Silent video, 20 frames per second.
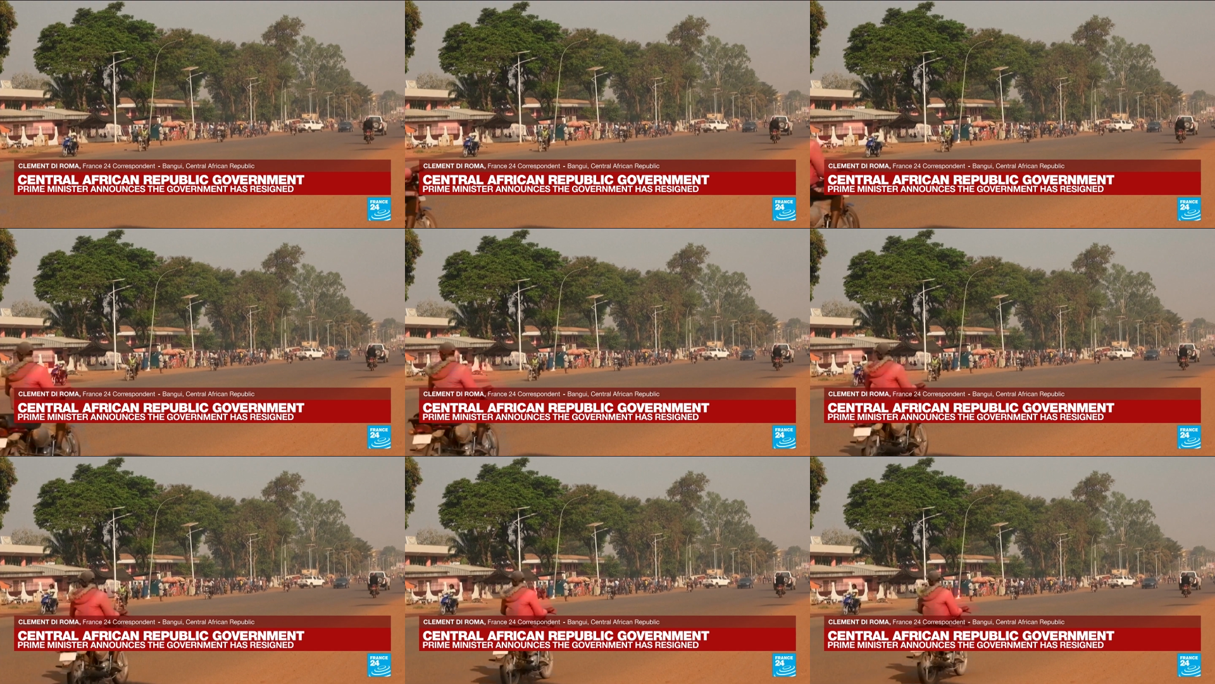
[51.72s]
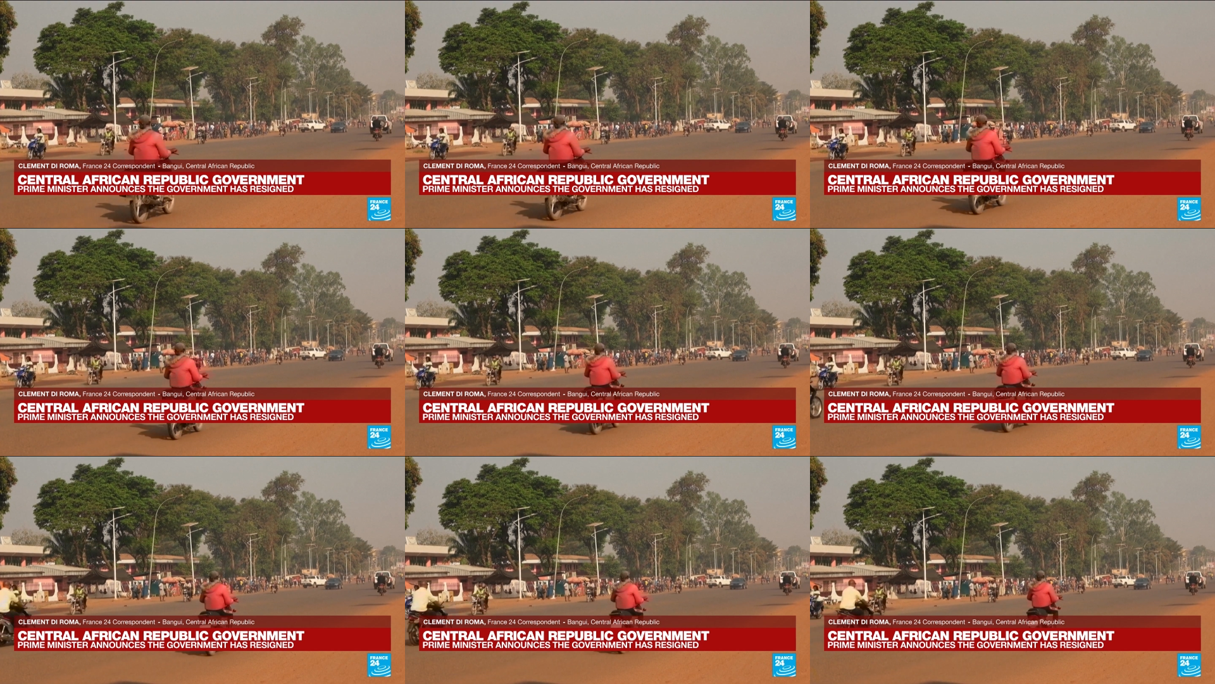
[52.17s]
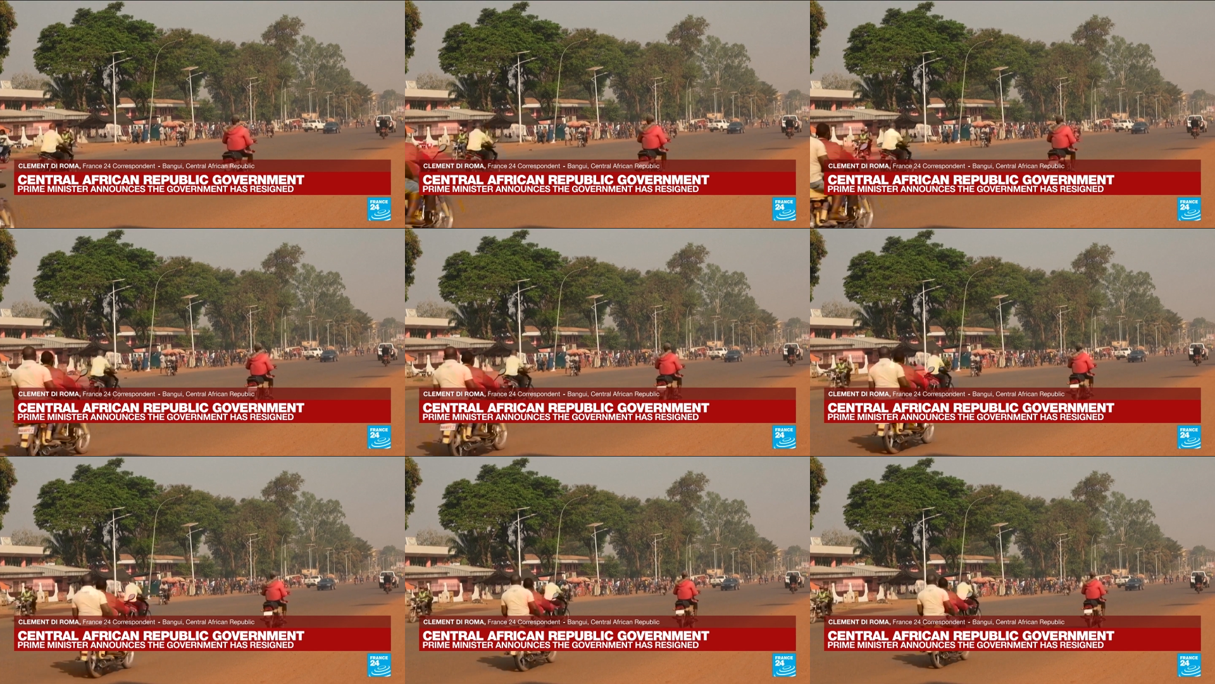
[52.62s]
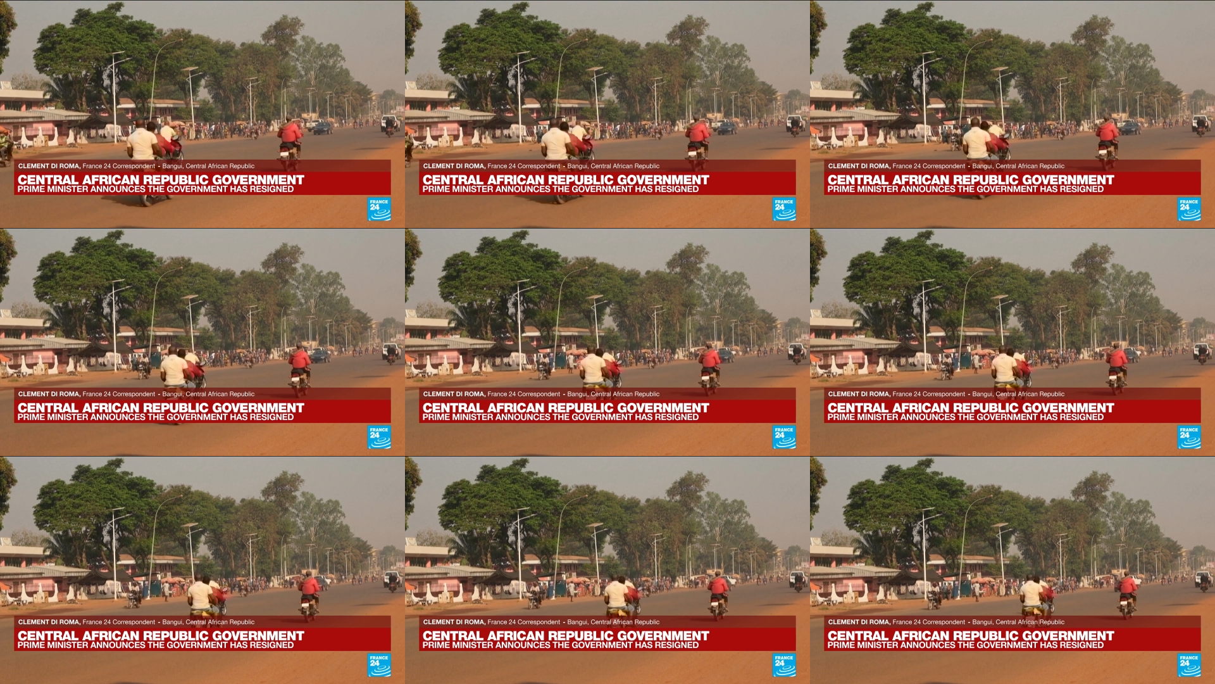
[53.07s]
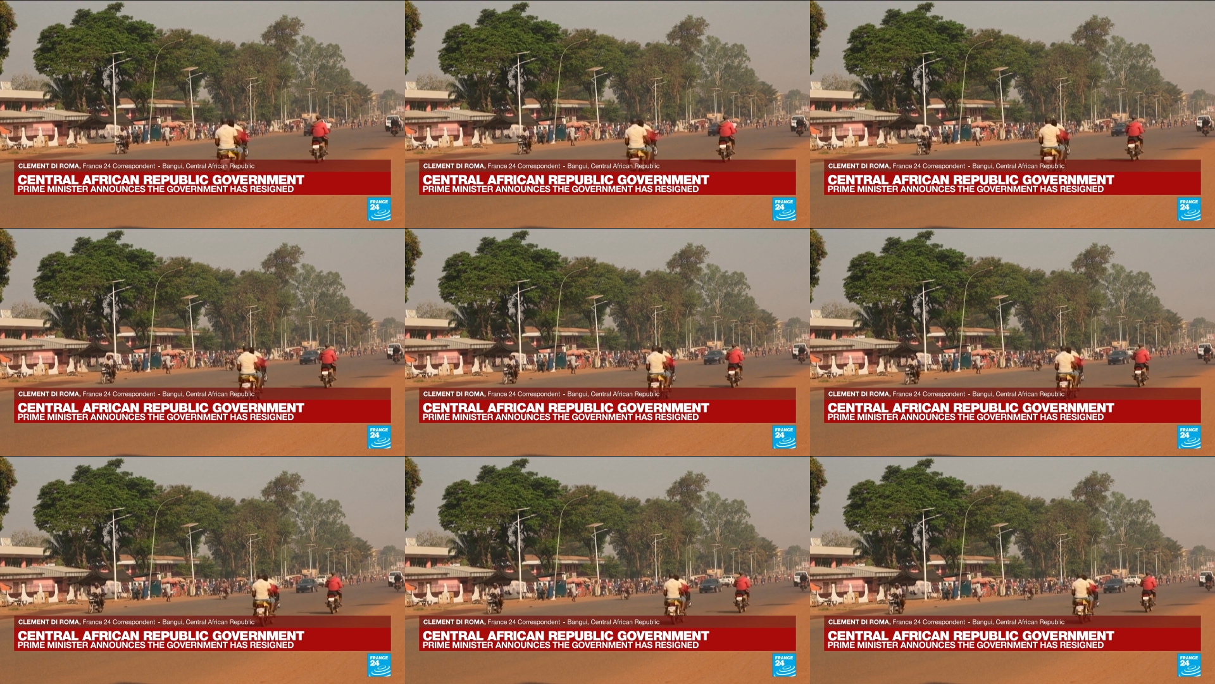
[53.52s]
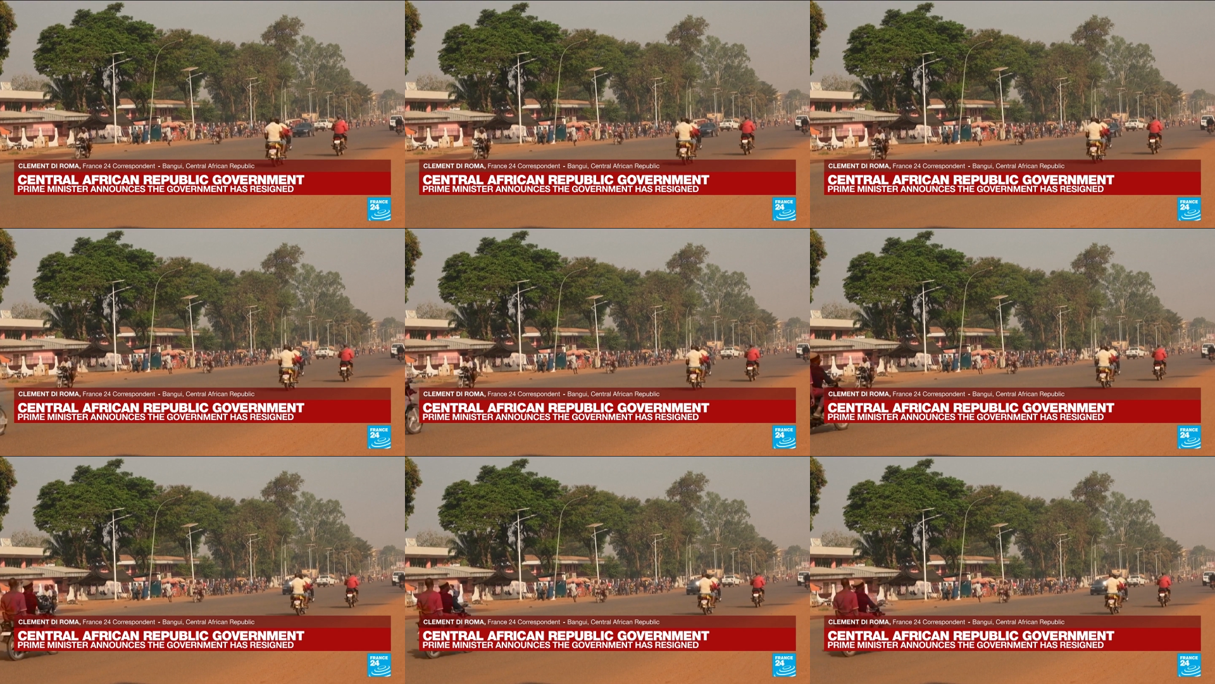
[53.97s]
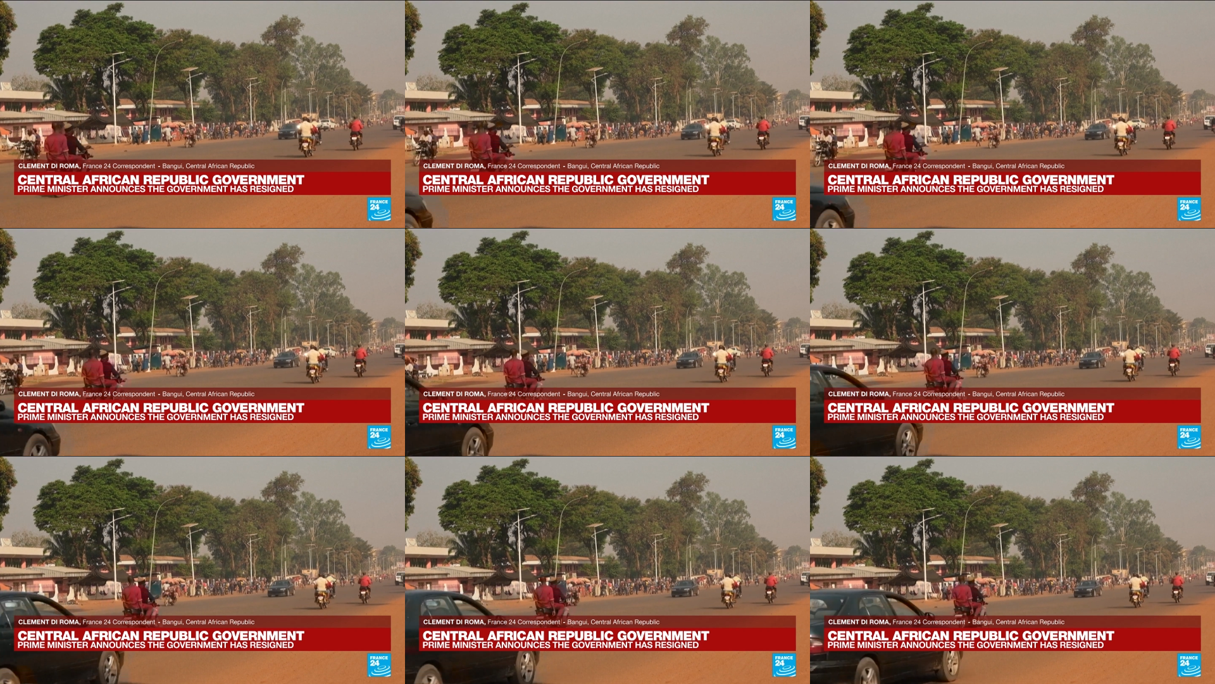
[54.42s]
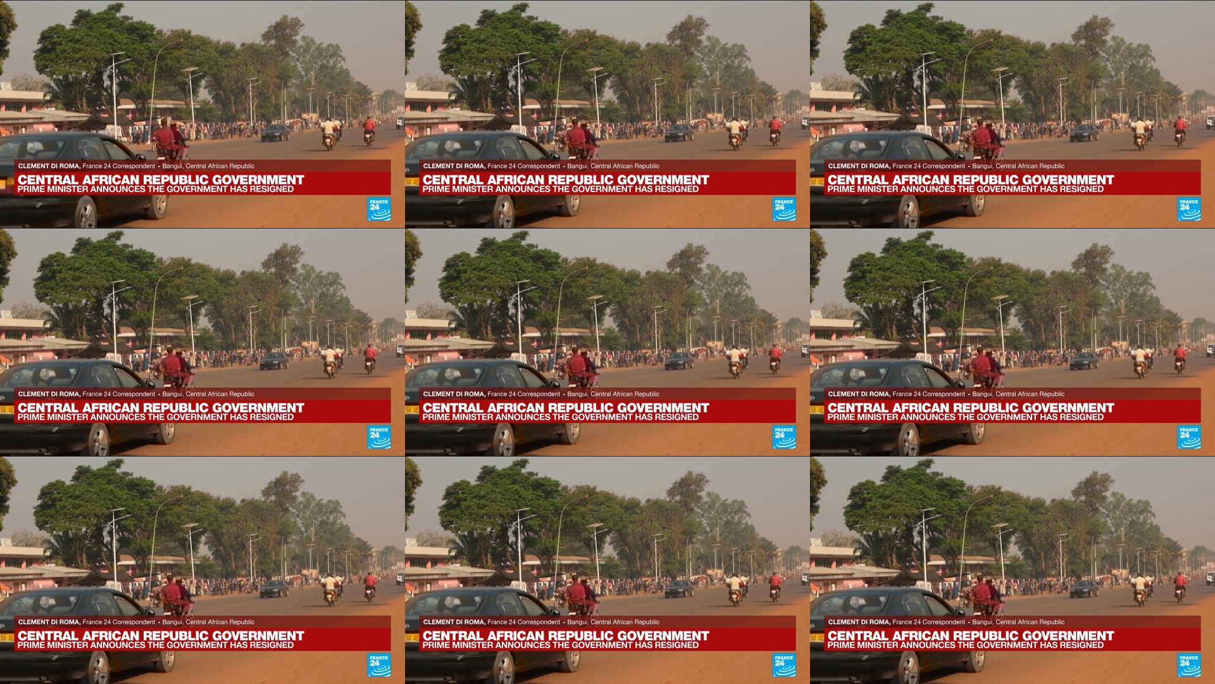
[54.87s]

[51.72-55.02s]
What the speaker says: [unreadable: no face in view]